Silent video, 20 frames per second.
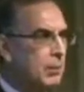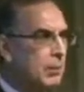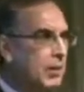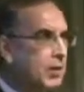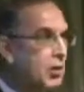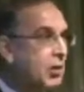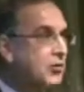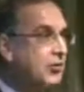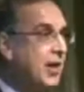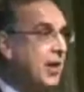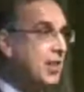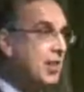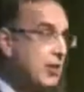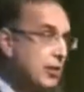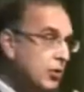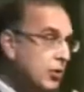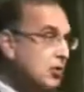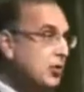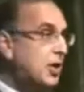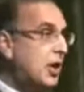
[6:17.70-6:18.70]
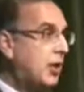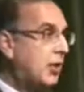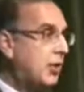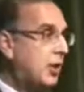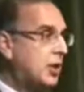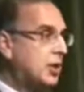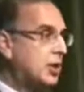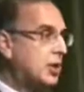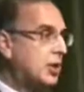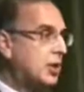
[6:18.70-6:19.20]
Because that third
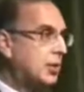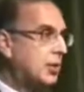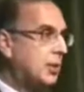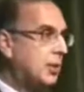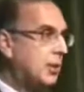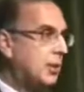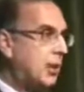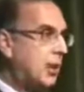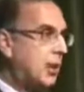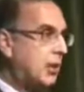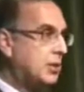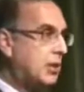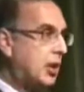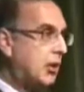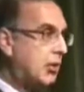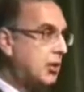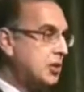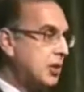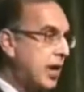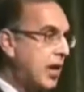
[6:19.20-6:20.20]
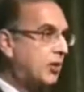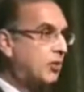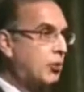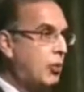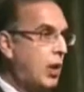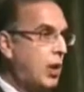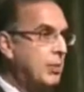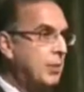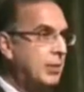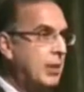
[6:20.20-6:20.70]
generation, Generation X,
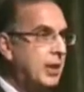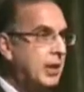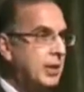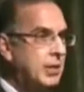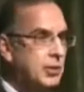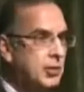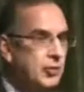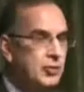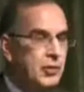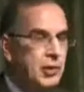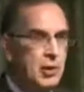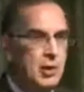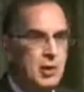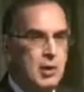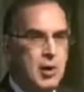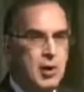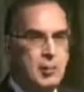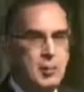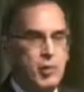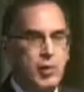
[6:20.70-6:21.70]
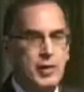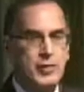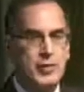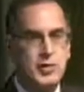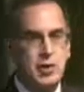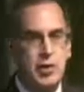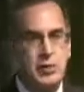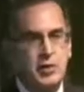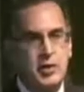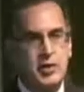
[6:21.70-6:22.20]
Y, millennials, are part of
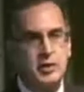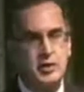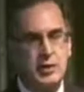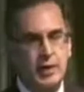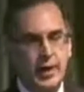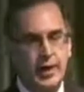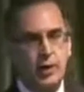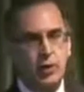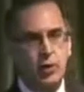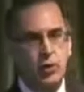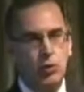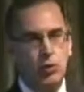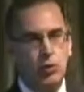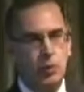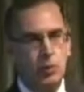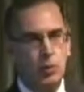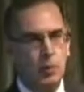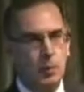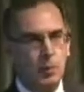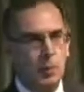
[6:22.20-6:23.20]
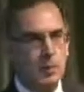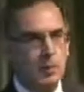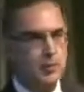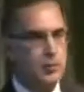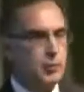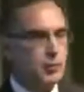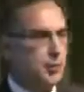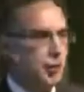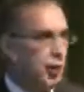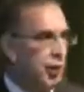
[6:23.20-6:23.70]
a generation that I call
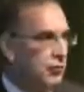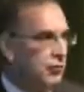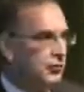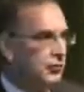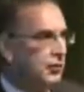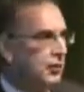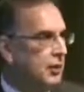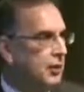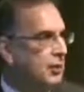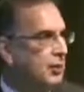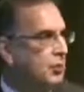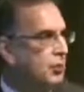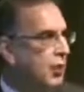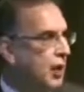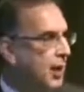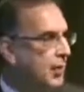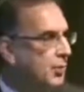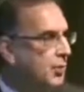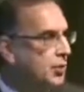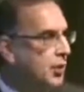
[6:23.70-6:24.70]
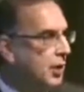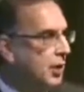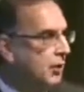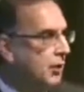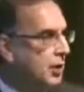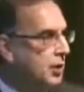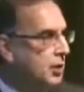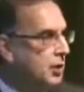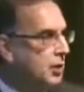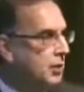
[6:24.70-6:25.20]
the post-tribal
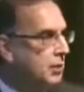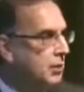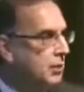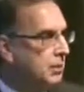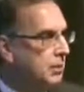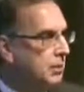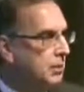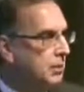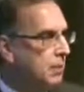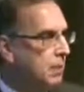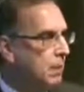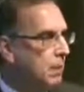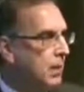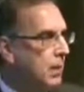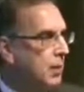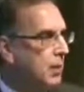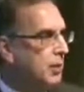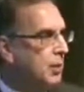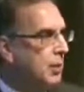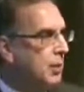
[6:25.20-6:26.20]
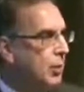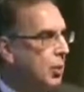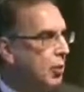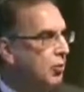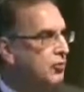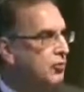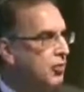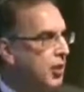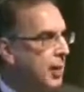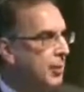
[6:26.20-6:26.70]
generation. The
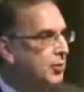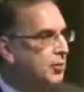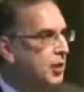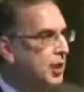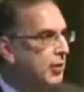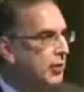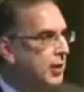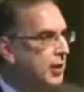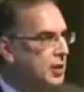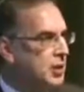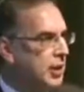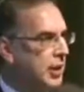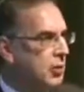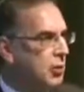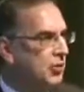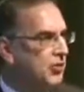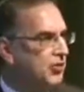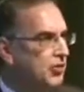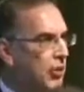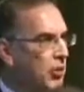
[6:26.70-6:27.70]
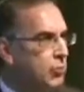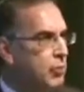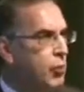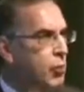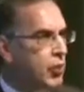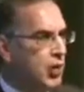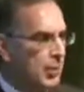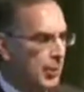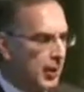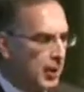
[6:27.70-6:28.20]
post-tribal generation. And what's so
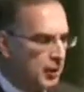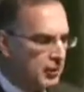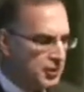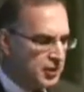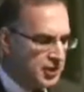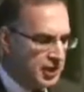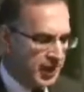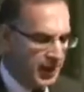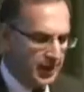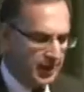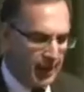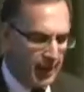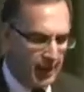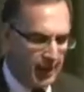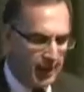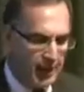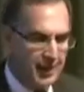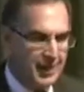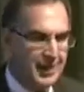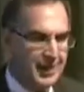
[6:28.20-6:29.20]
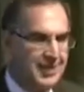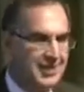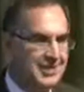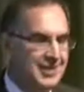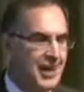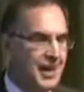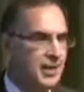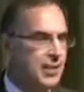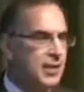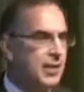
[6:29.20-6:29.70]
important about understanding that is
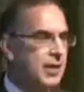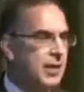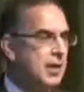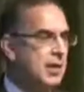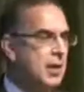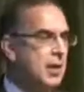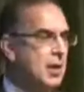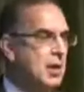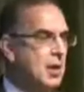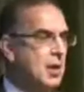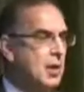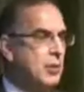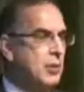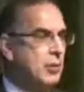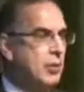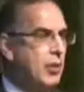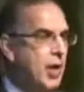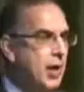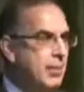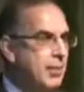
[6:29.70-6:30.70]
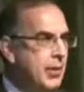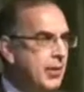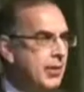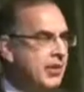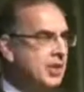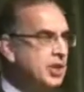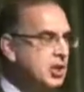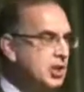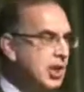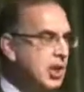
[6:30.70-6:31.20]
that the
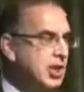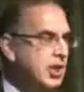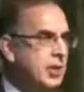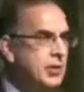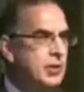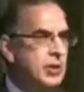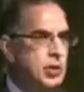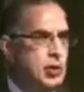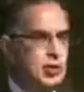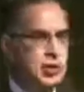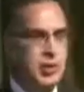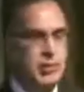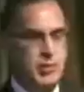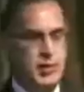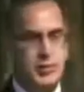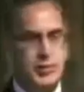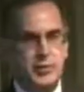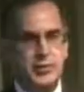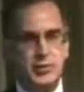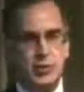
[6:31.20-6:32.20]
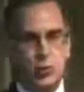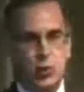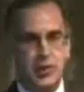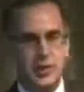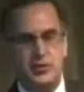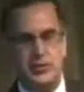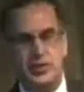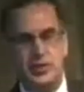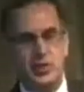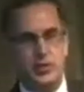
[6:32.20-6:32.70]
primary agenda of the Jewish community for the
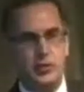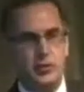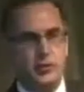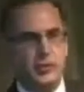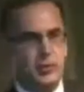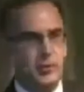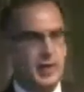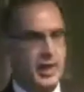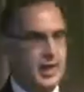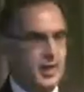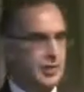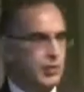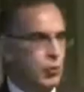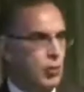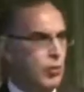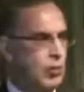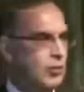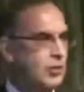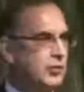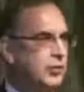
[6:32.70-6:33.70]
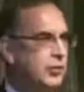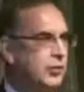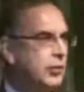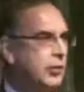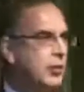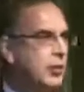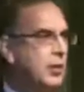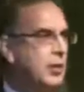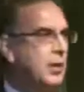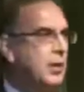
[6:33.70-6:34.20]
20th century, from the end of World War
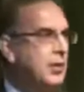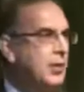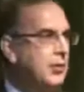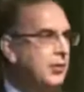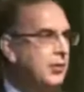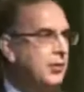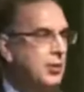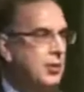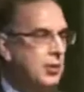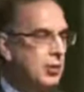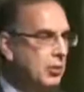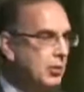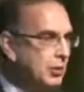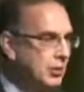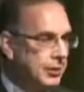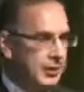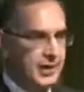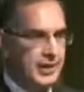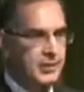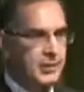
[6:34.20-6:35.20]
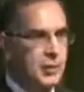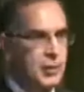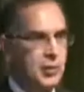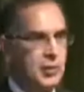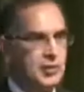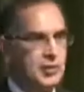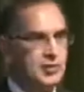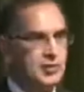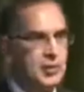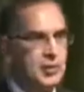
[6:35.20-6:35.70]
II until even the
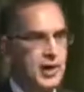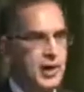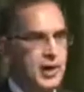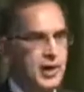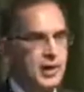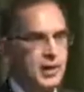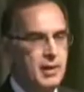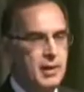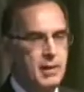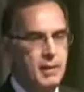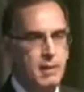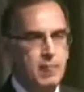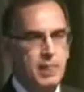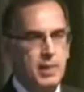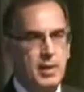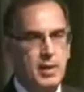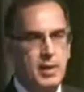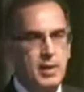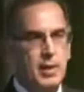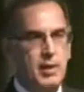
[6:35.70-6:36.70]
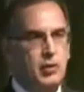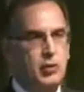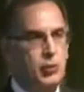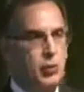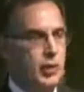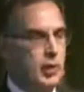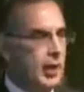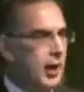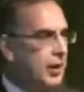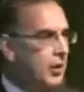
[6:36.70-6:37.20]
present day, is
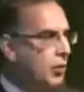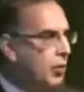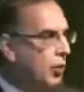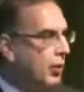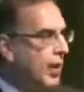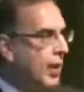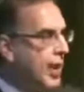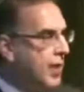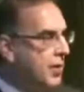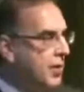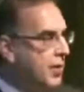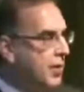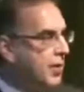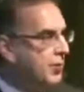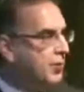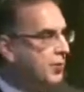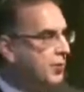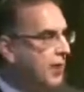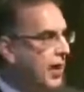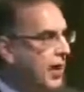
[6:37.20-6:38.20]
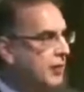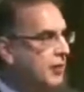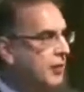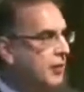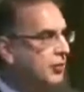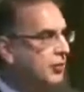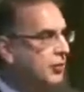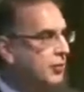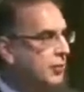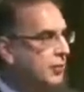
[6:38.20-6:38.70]
what I call ethnic
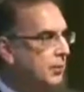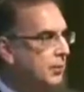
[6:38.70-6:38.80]
survivalism.